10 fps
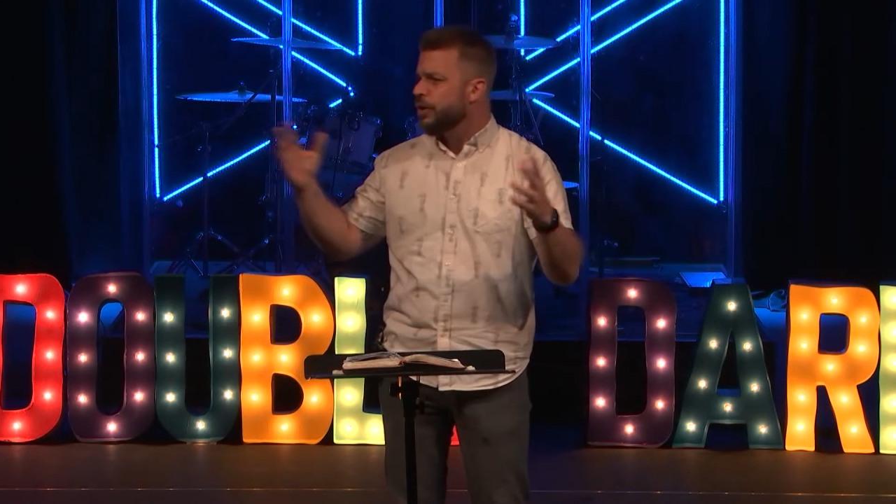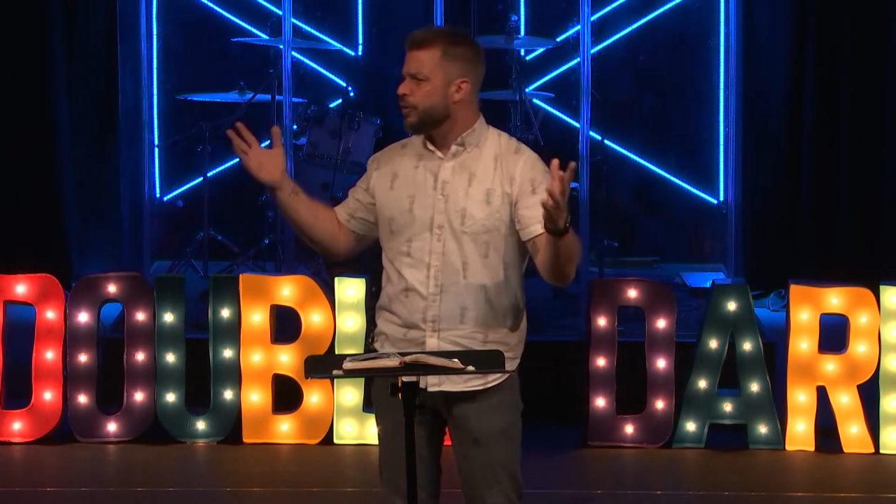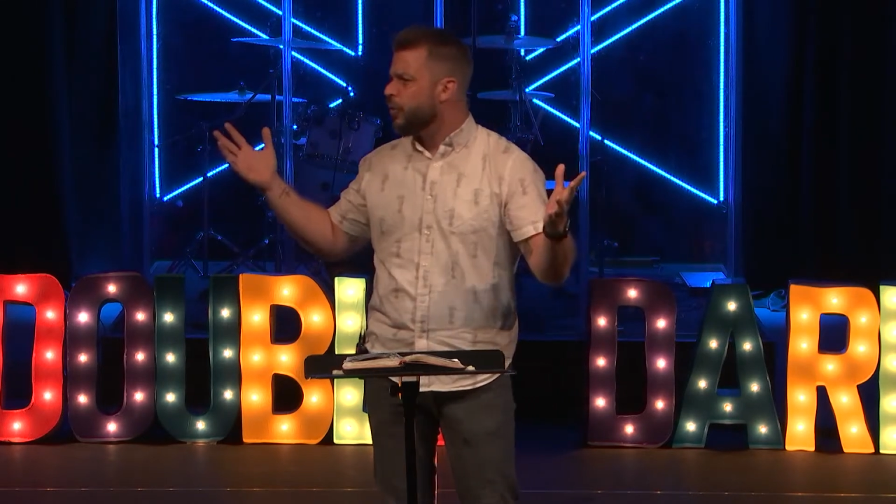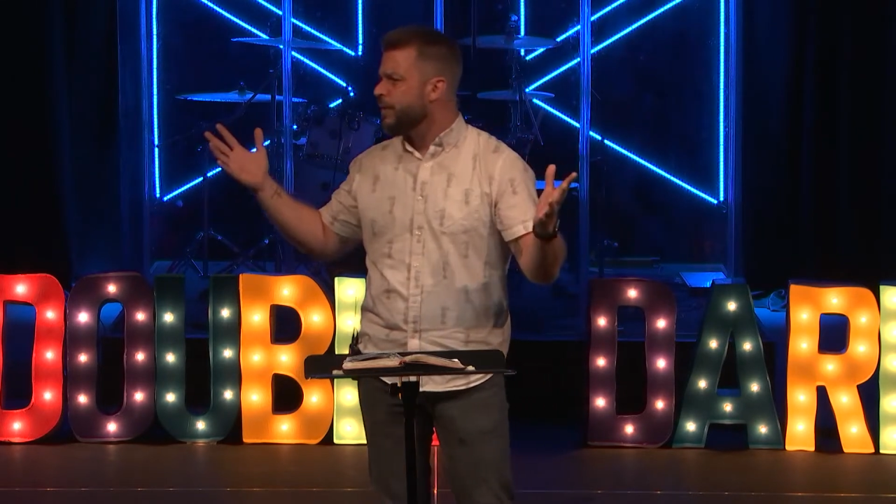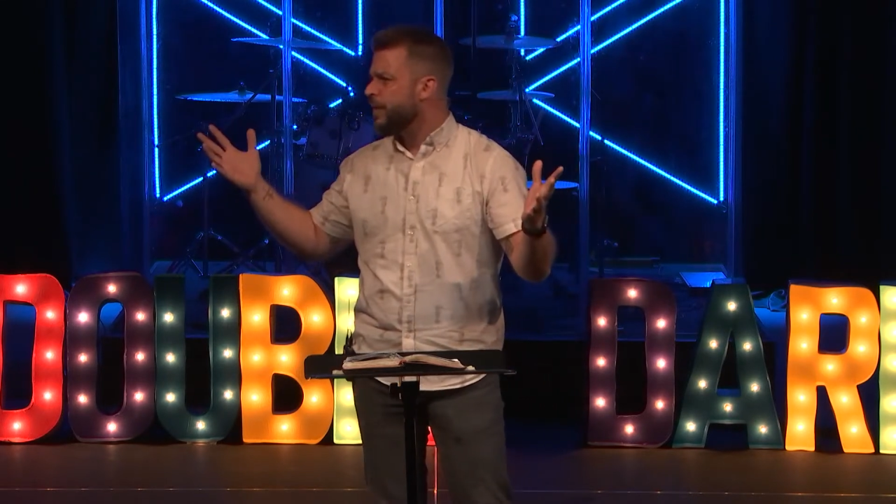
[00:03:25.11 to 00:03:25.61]

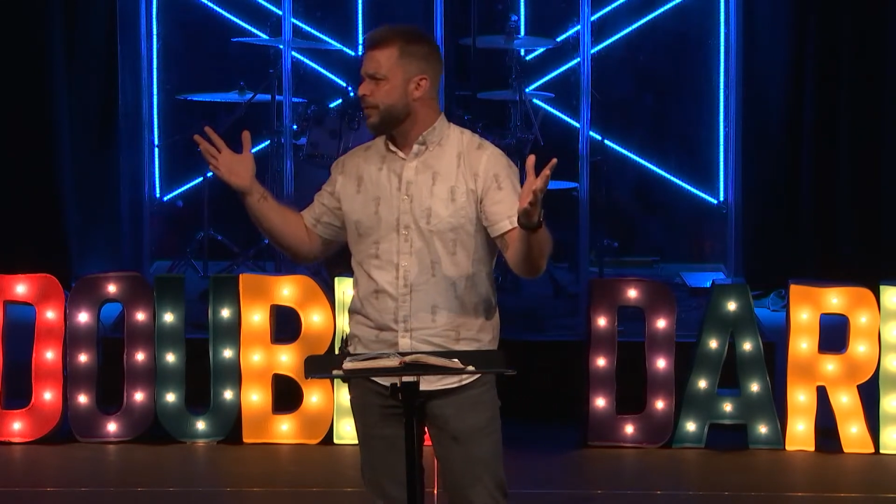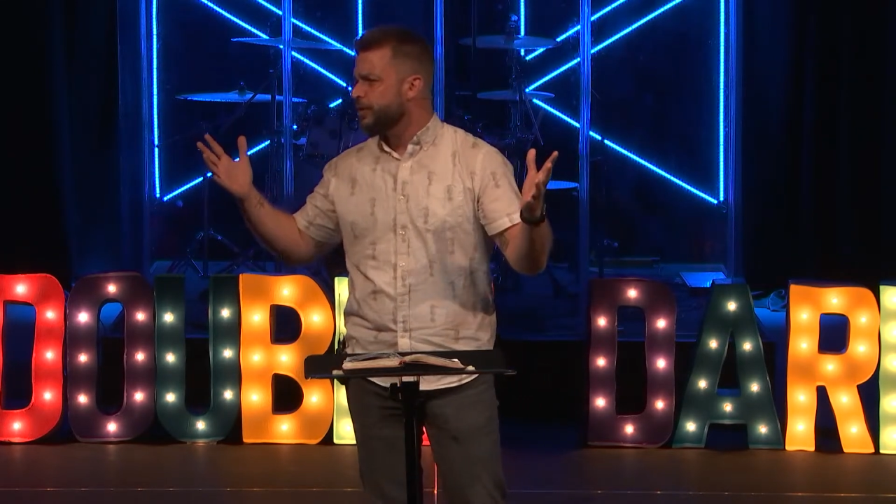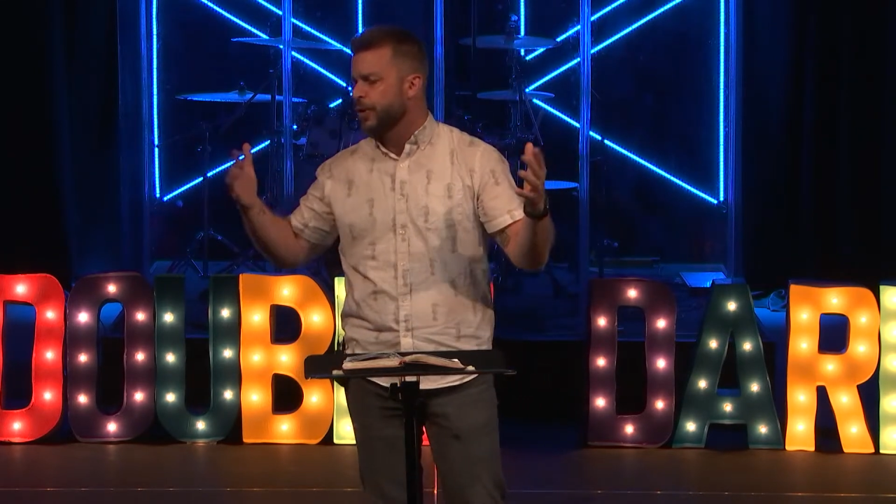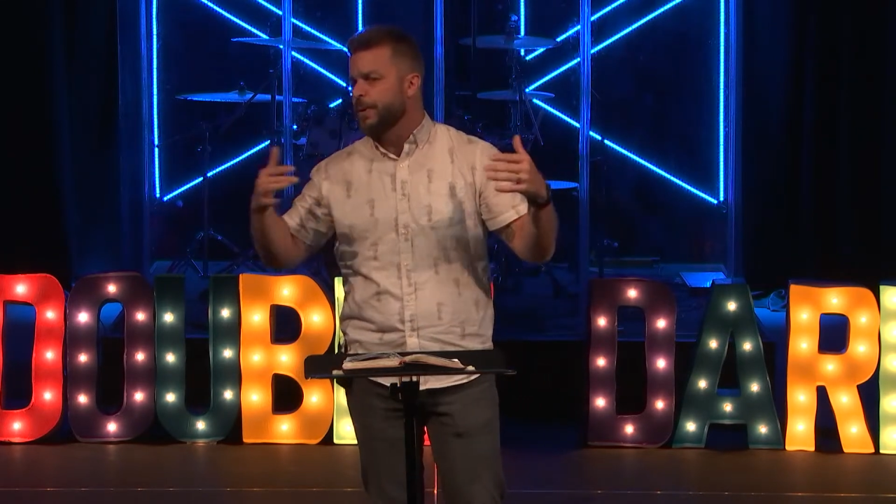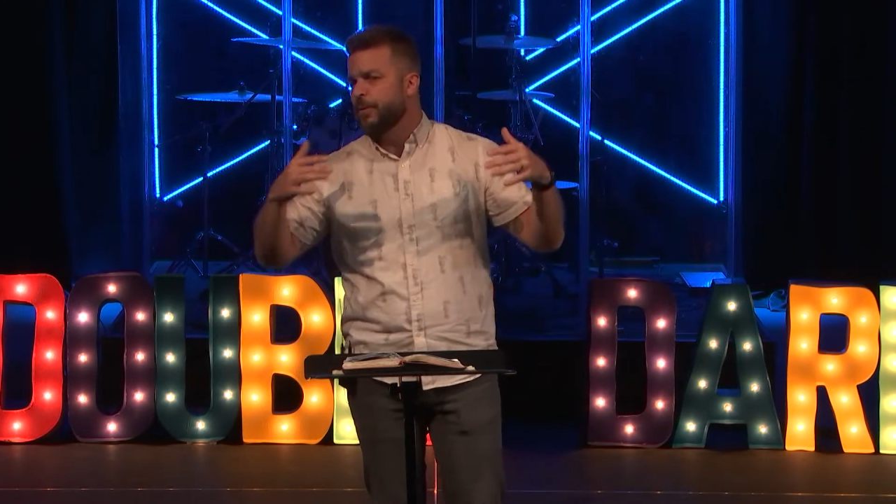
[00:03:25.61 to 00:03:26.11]
25 years
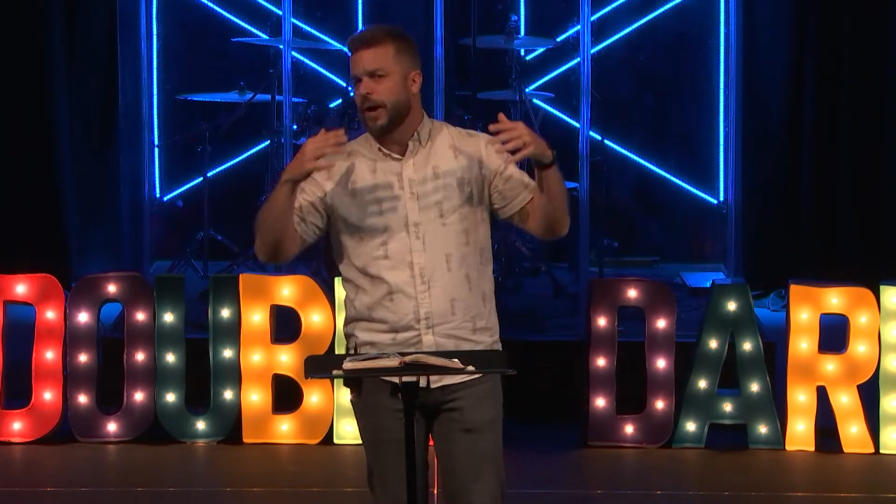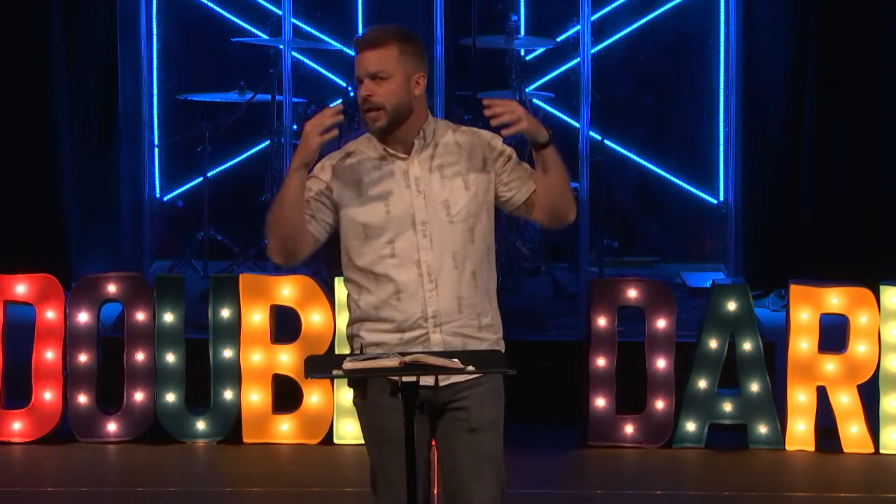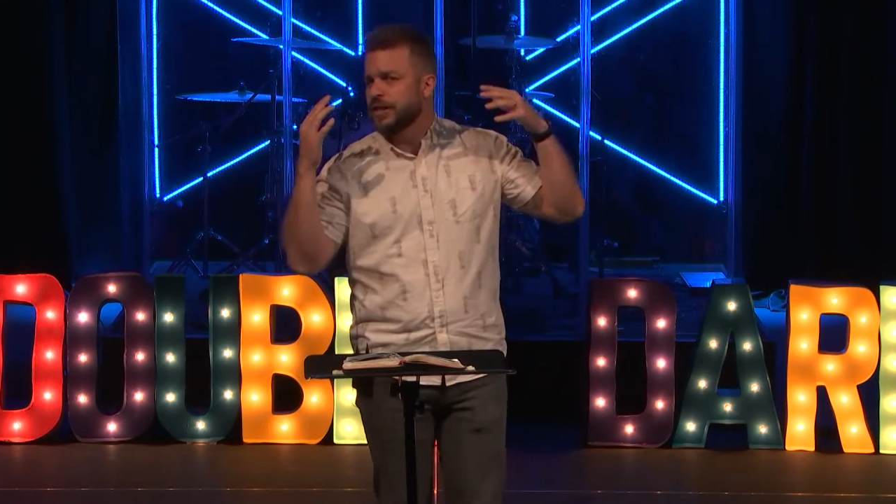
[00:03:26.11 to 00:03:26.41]
ago, people had at